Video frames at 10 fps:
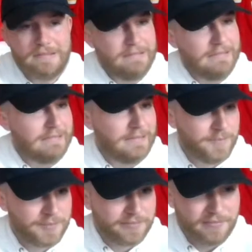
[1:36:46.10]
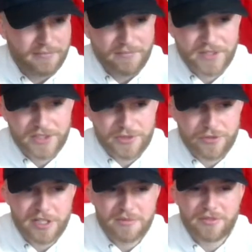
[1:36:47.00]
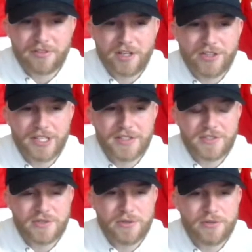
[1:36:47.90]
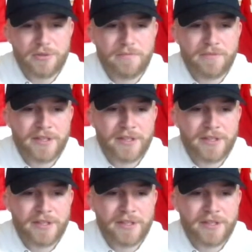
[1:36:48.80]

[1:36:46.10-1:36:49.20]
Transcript: so against Framber Valdez too,